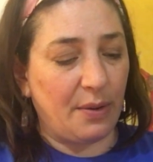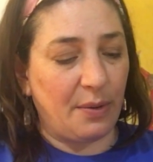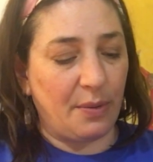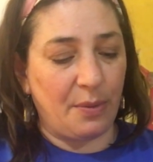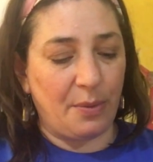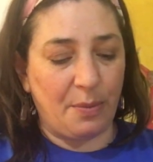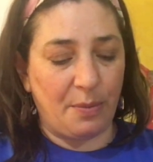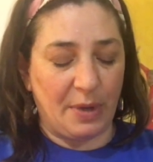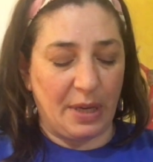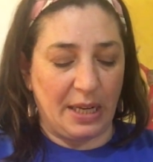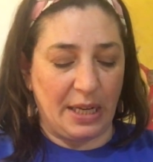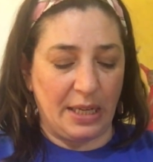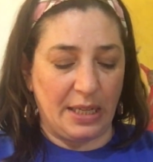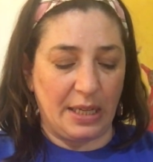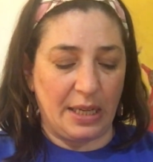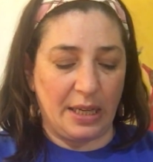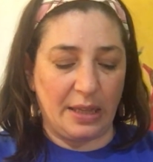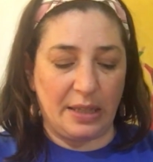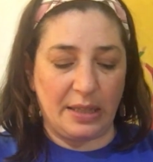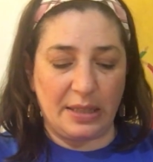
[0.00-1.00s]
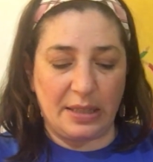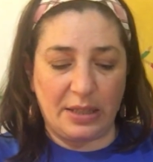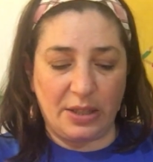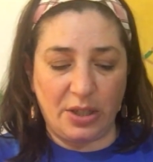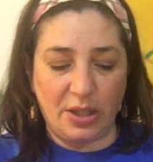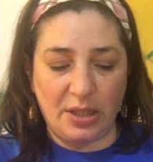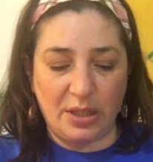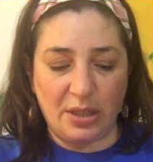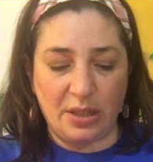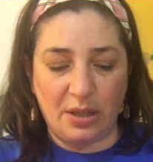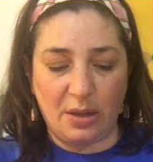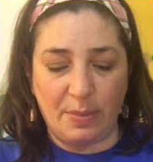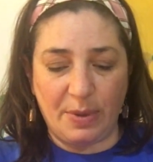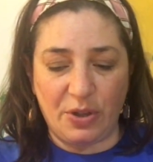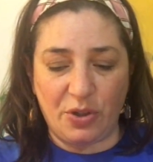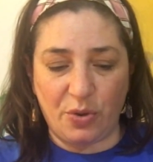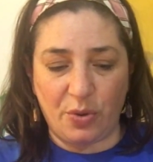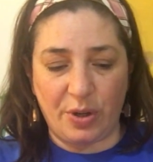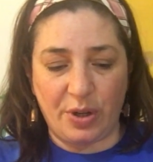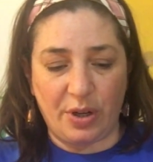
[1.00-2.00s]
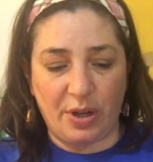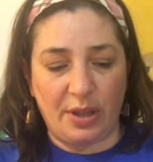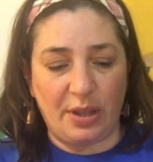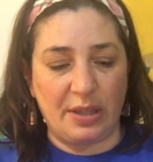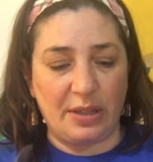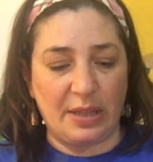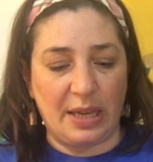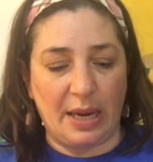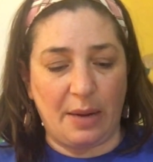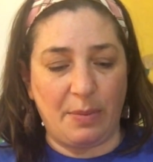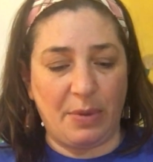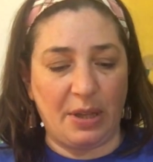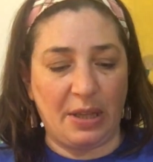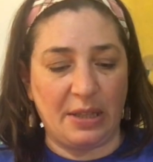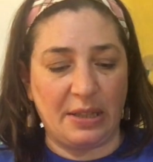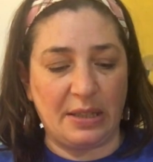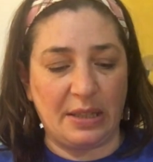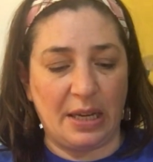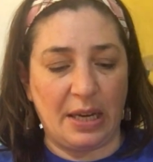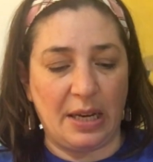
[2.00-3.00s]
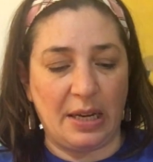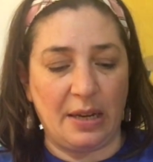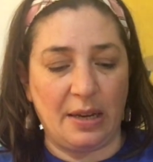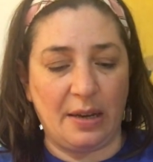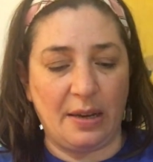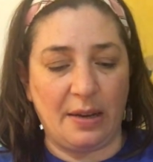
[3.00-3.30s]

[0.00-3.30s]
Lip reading: Oh, I need to cut this just a little bit shorter on this ambulance side